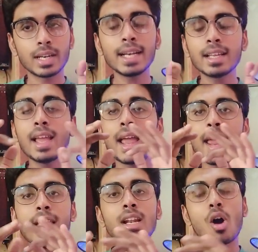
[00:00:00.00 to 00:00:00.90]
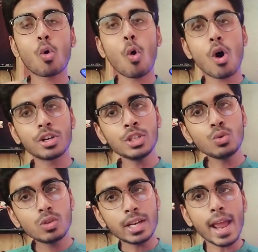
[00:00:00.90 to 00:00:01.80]
right? And according
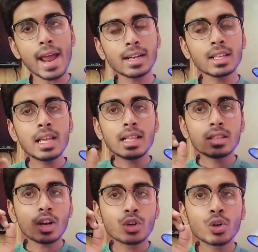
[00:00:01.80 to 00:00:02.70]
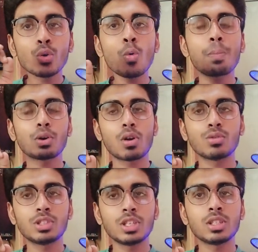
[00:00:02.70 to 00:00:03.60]
to that, the true
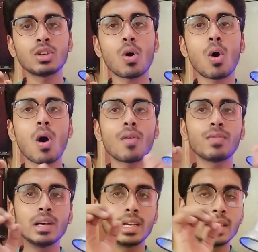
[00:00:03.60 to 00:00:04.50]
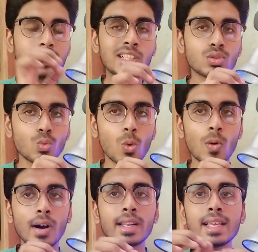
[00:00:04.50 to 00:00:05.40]
pronunciation of this
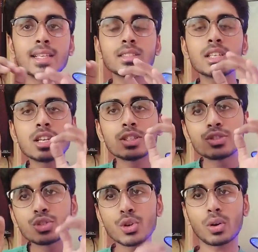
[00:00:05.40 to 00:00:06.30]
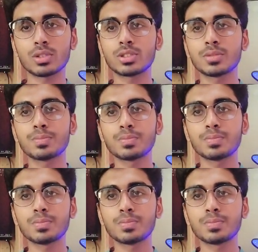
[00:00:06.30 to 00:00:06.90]
word is cheers,